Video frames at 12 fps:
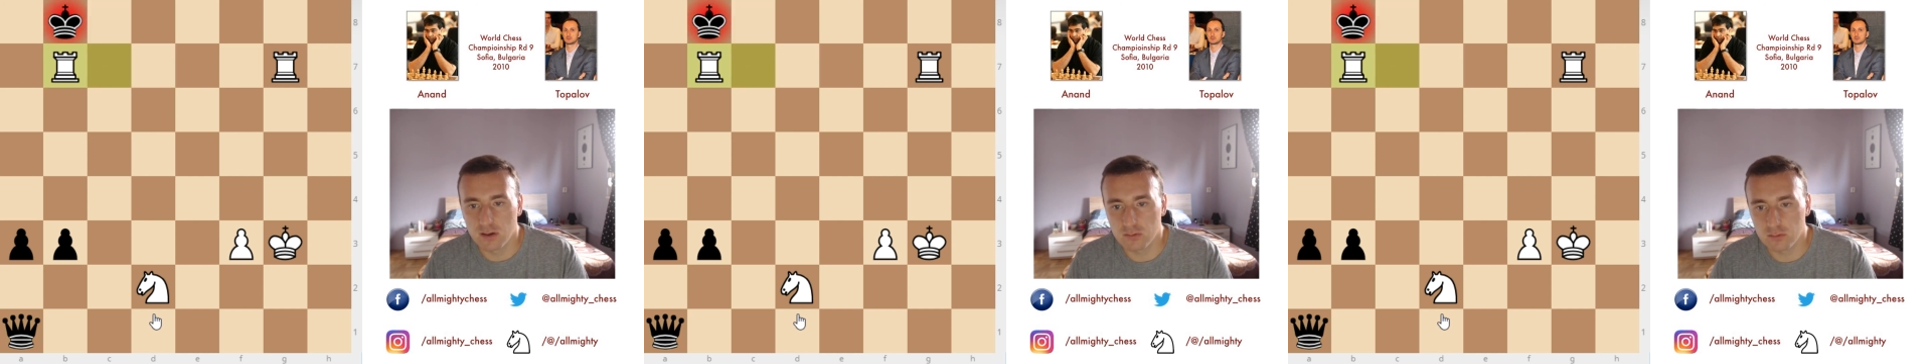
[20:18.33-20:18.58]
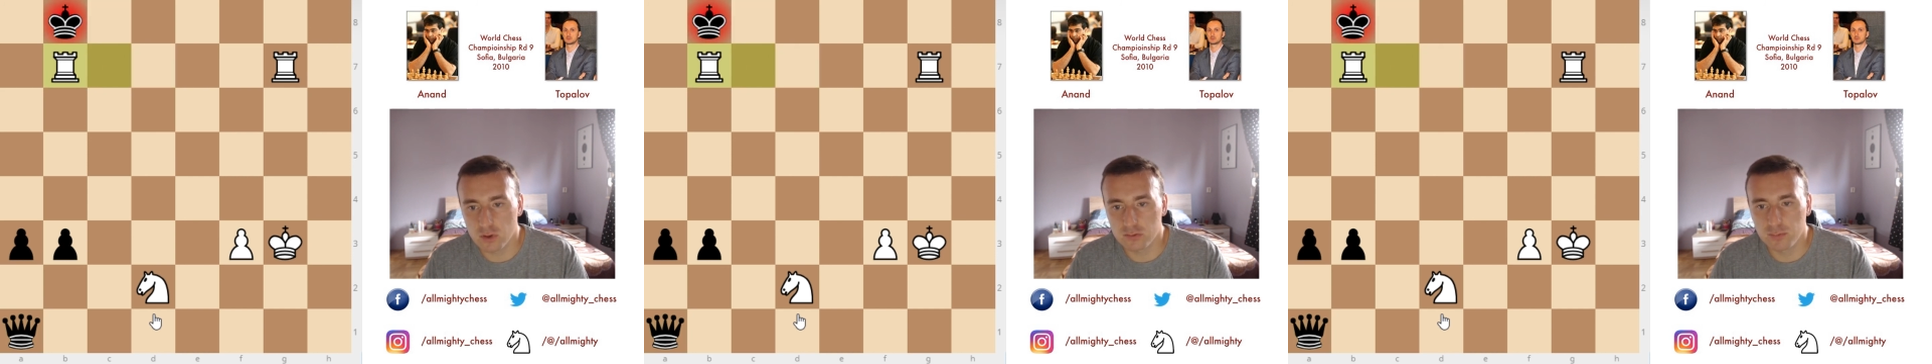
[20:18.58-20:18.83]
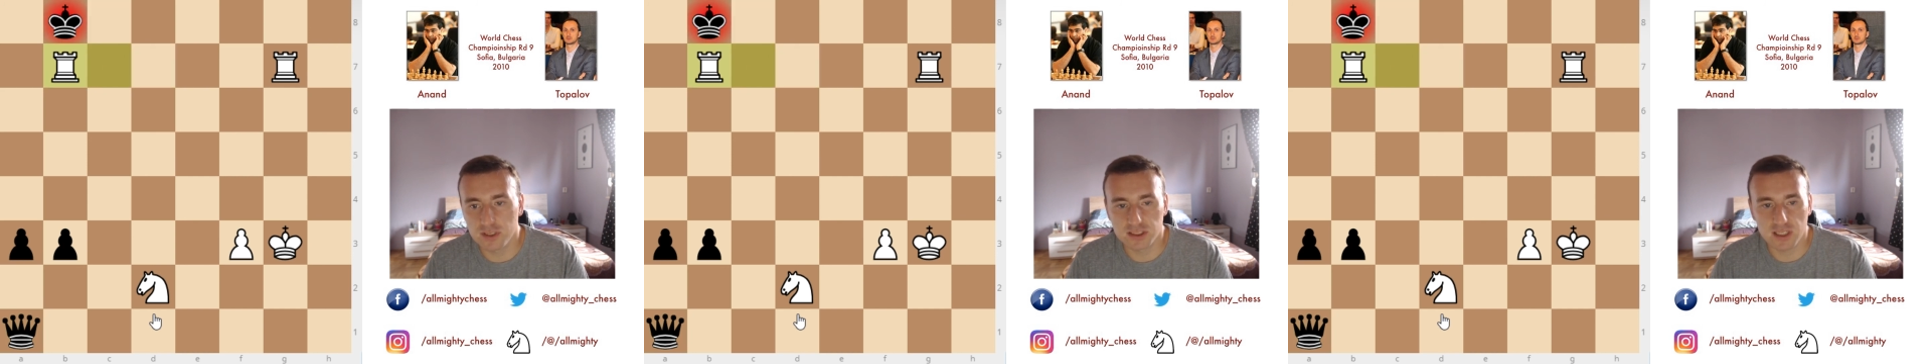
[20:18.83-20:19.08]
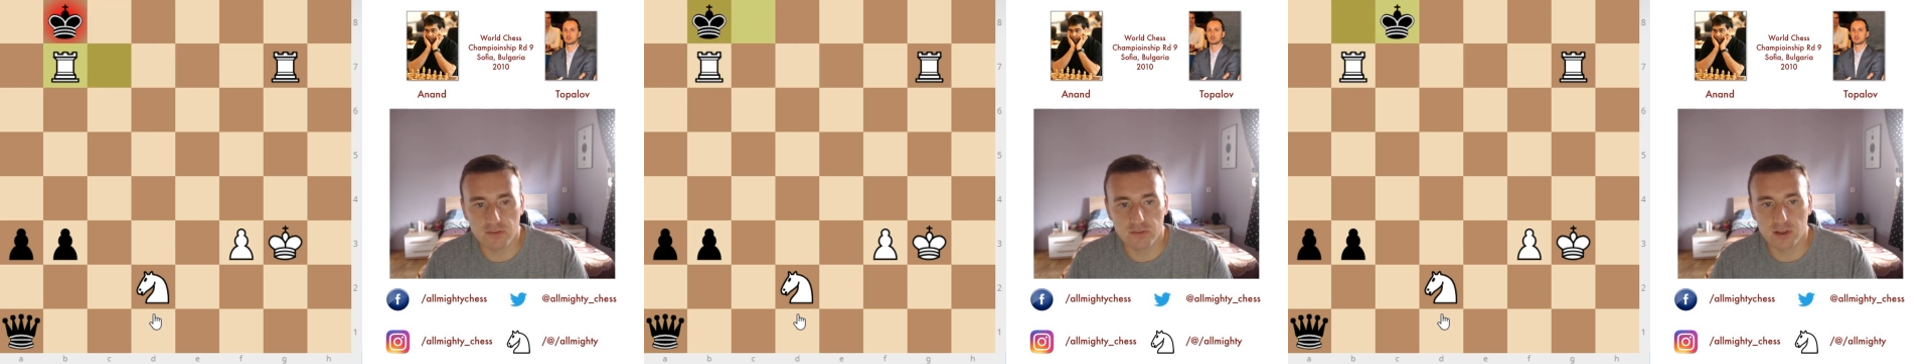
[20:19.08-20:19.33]
rook
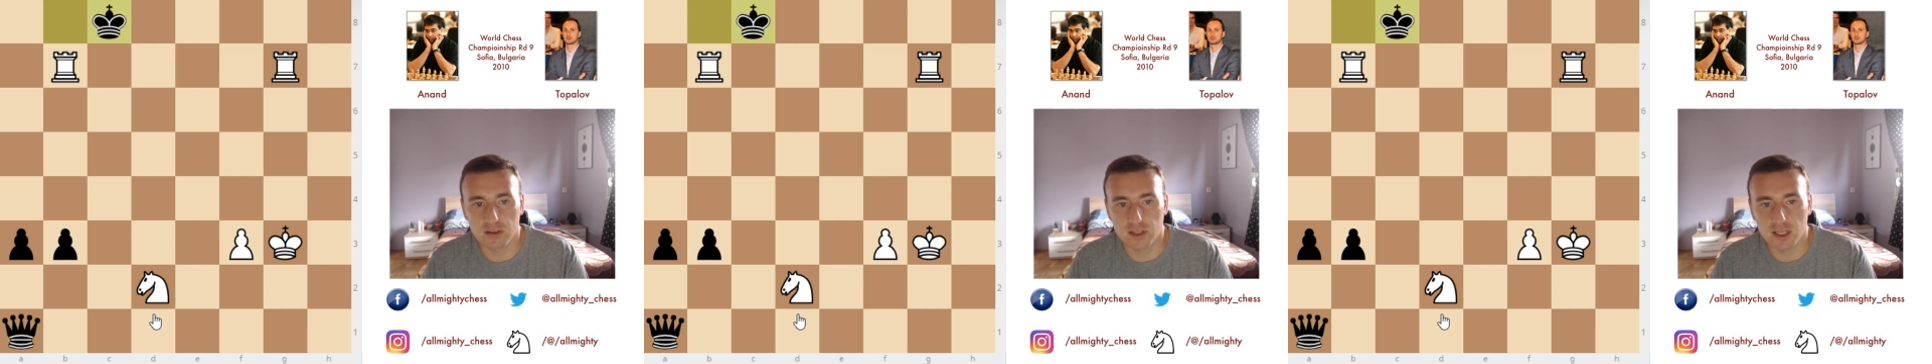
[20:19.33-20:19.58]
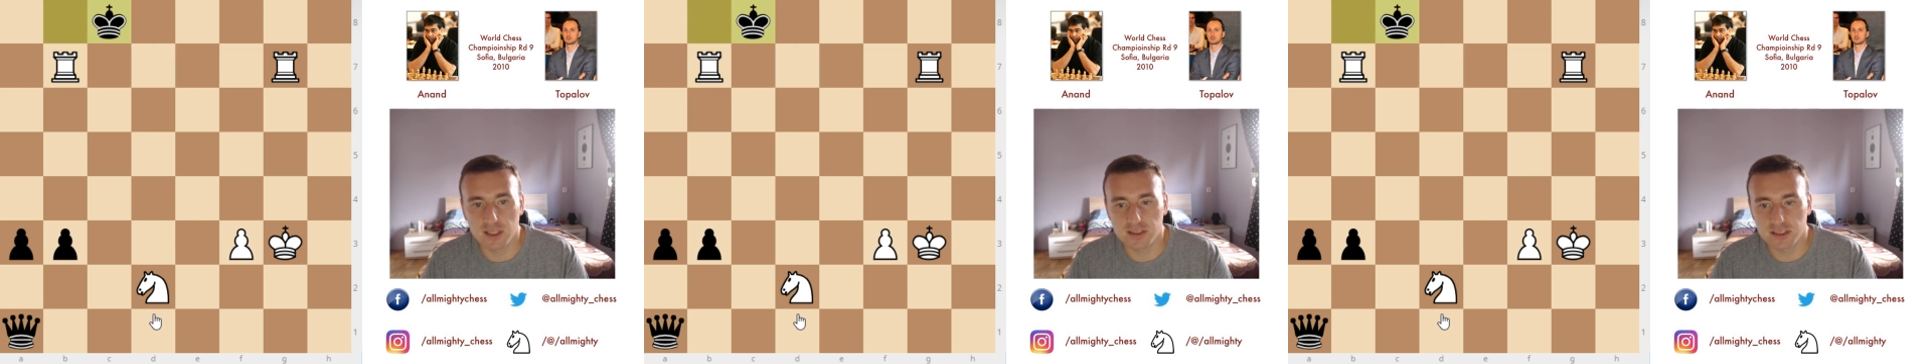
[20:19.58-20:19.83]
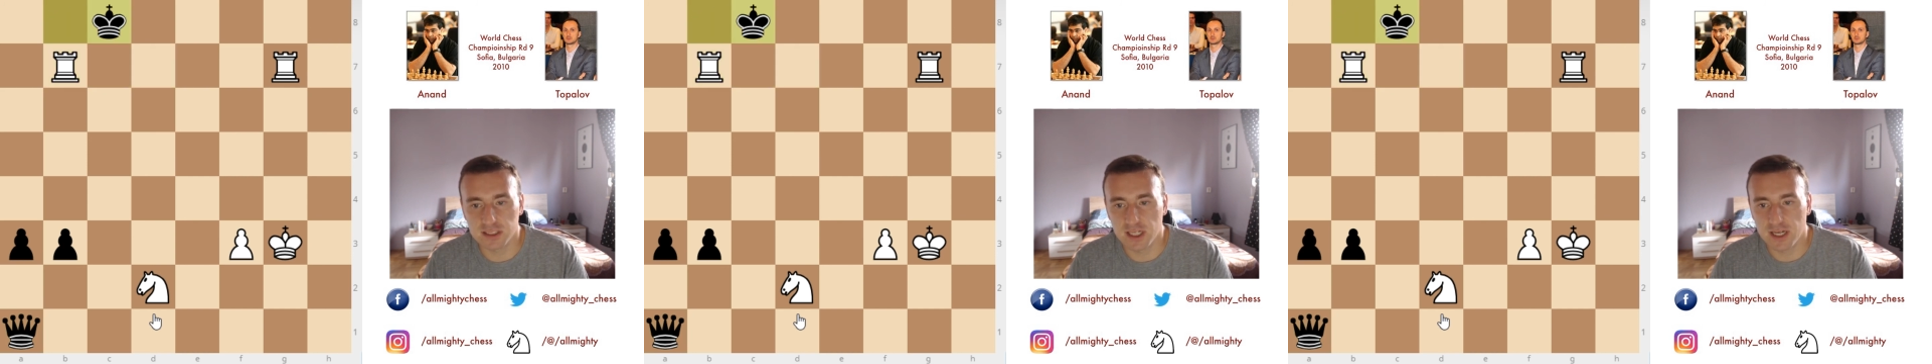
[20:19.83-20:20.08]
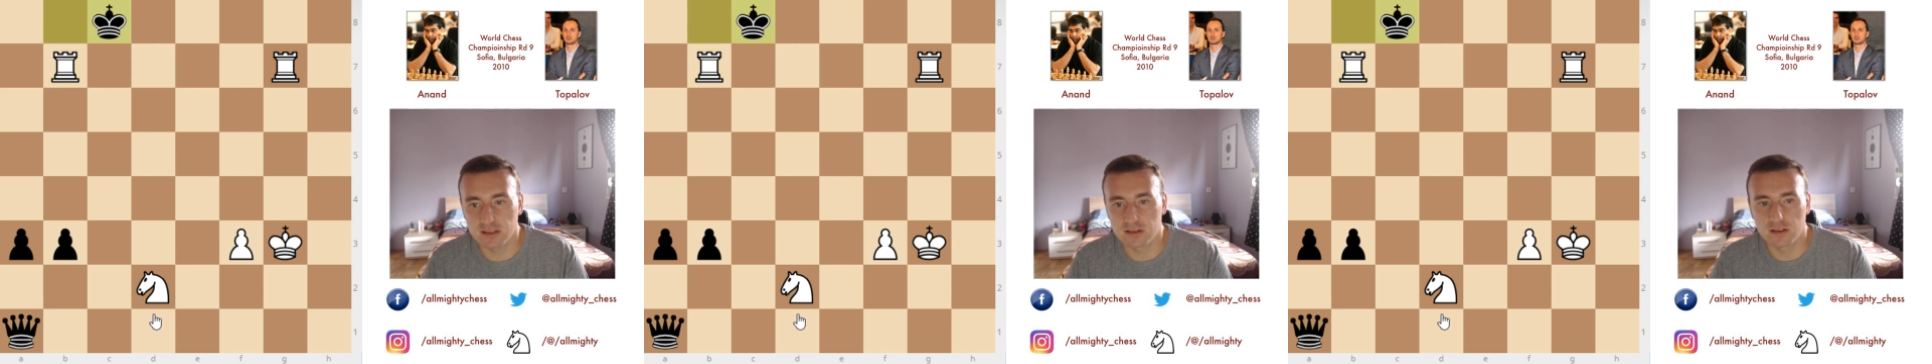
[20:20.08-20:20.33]
b7, king
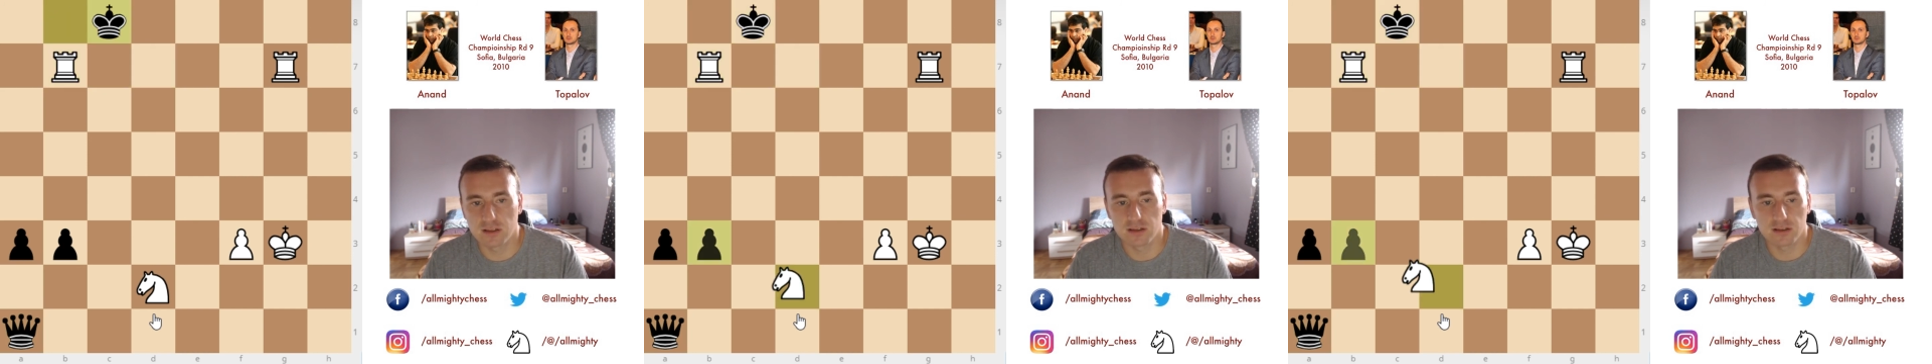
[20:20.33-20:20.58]
c8,